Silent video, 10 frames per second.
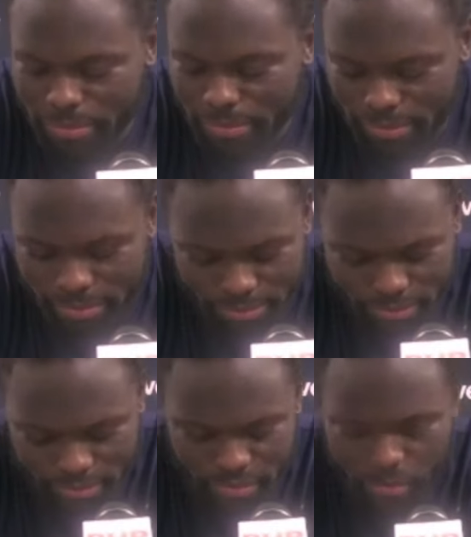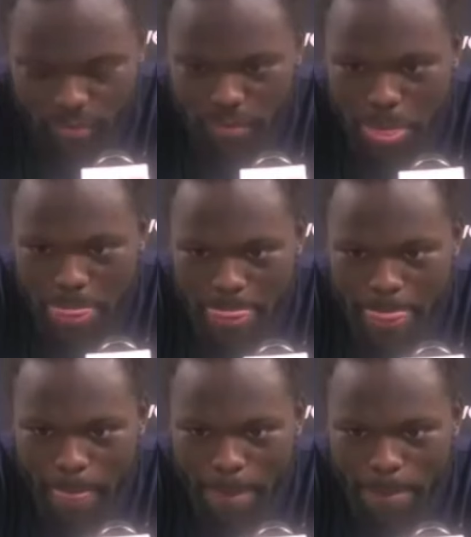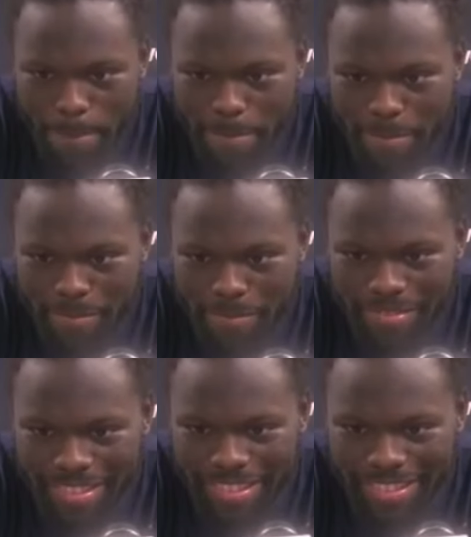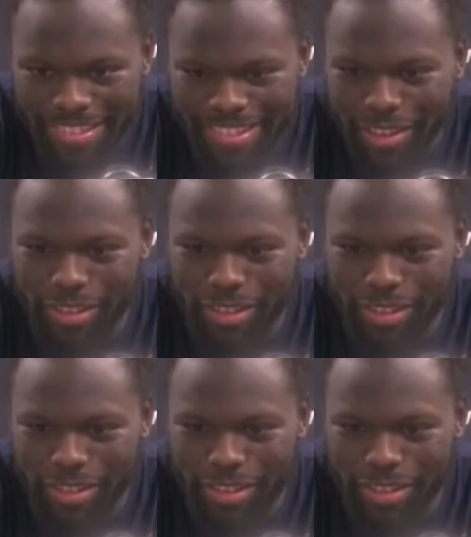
Would you crank it up to 99s and all of that whenever you create it?